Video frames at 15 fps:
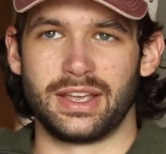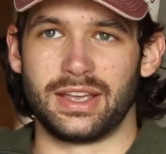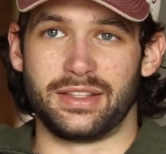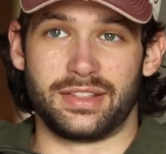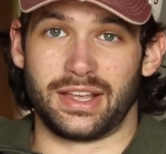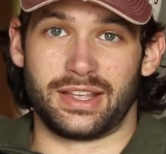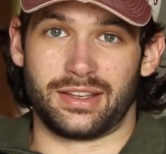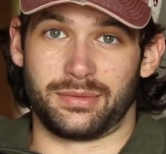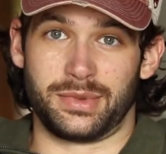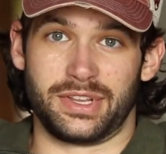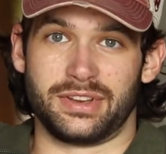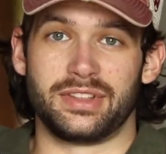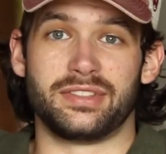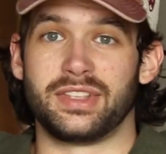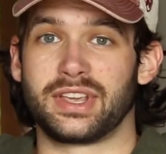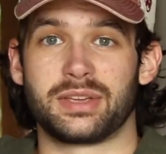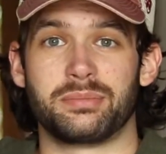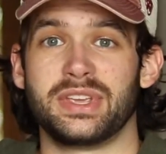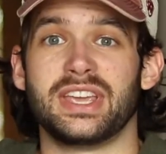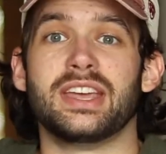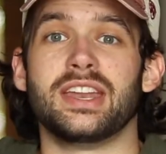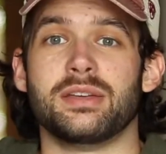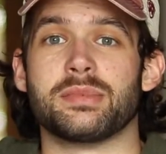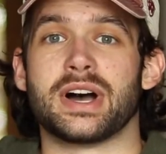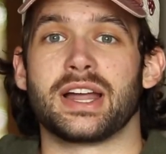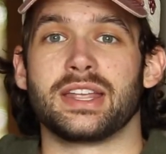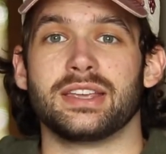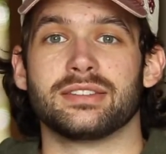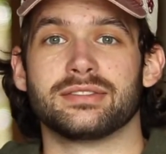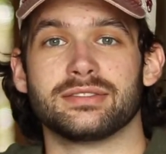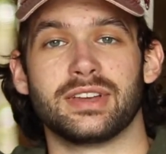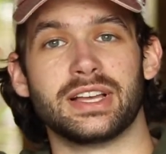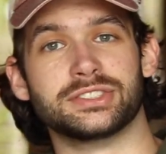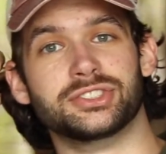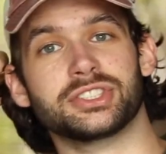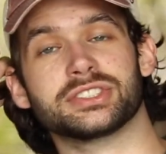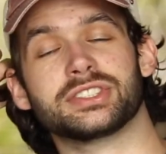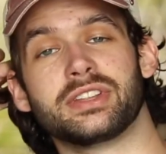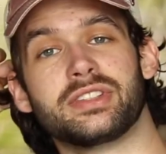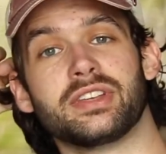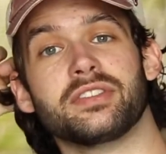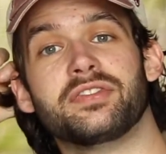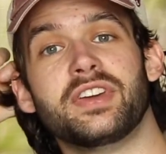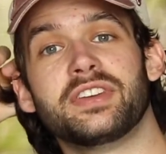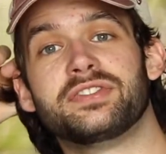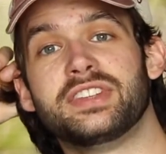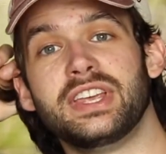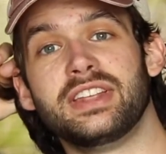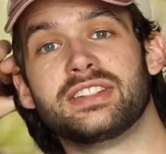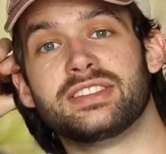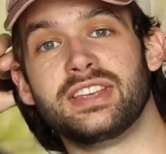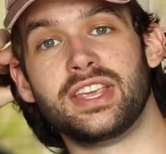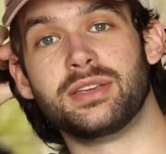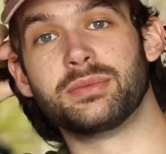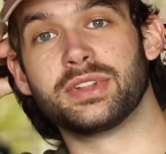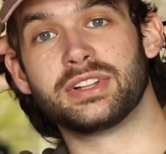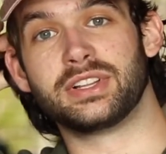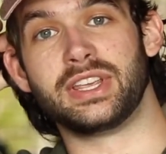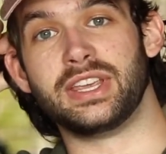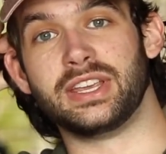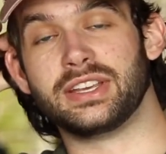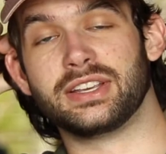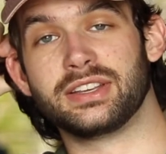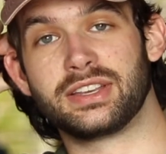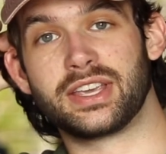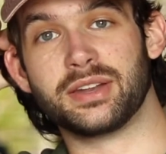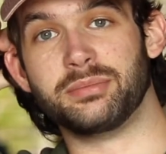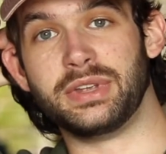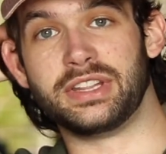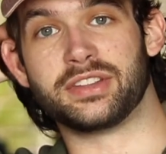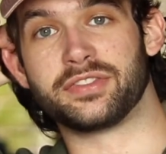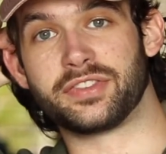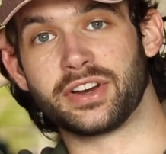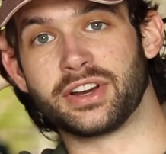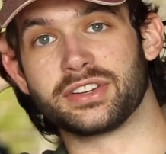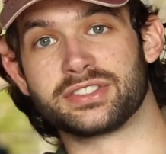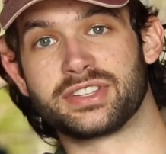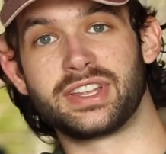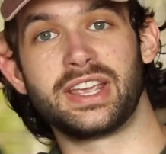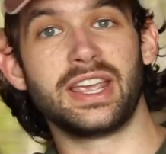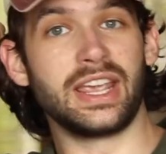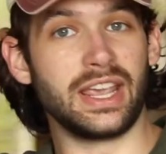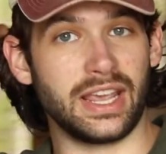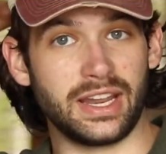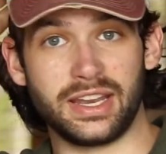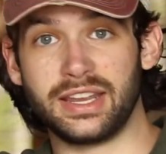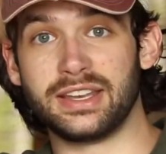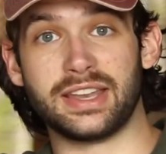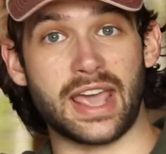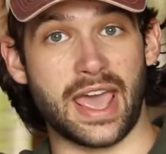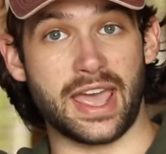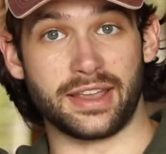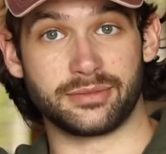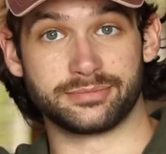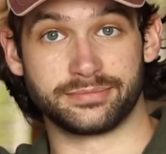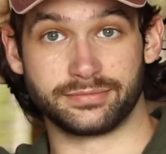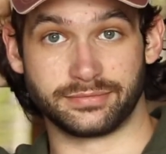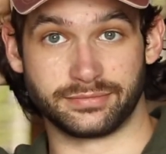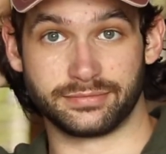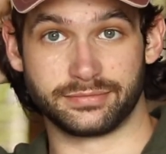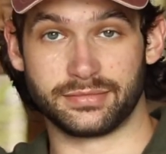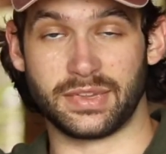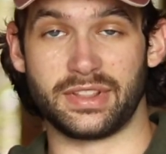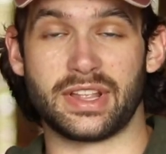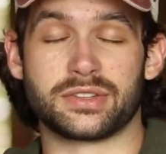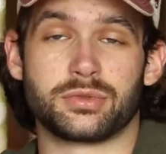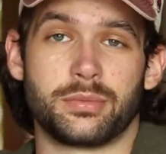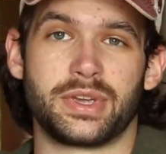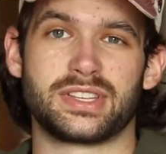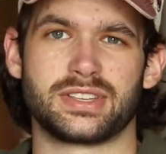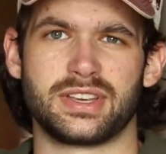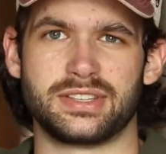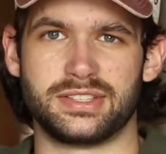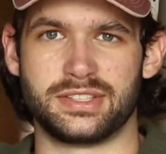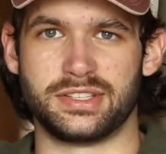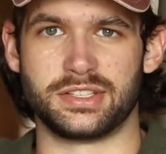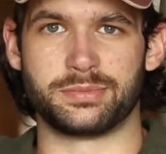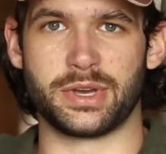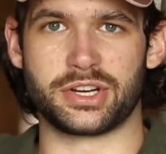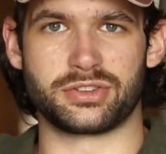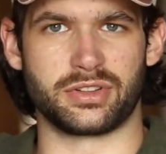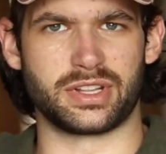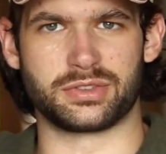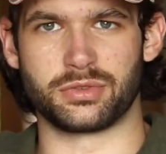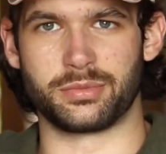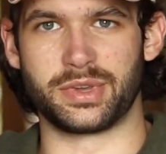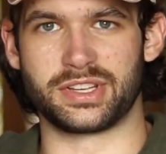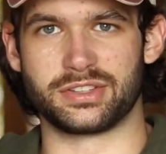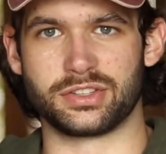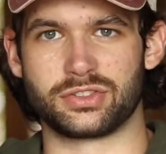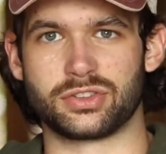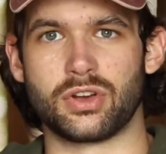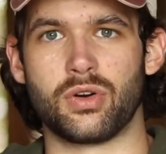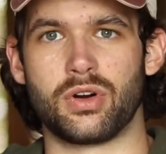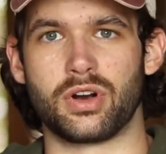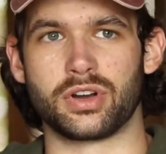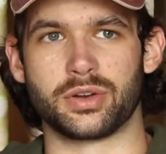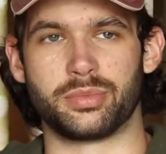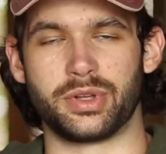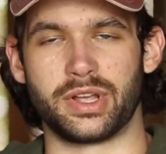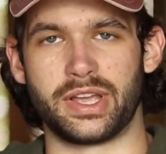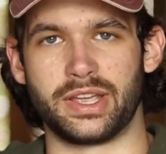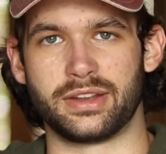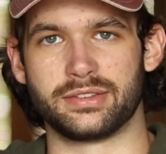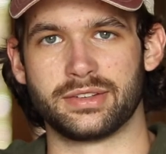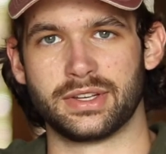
And that, I mean, they can beat anybody. As you can see, the 15th team in the league can beat the first any day. And that's what makes ACC special, and that's what makes it so hard to play in.